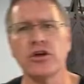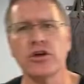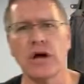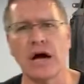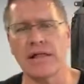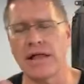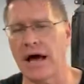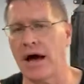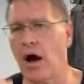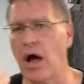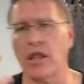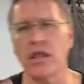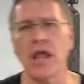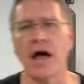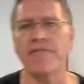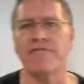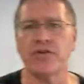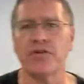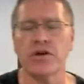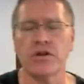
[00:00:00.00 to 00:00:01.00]
to, I, I
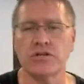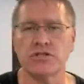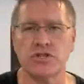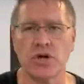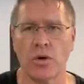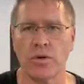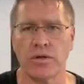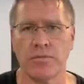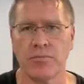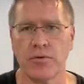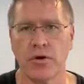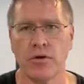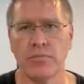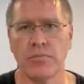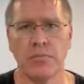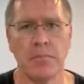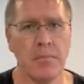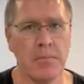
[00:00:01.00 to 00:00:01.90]
love for you to start with a broom.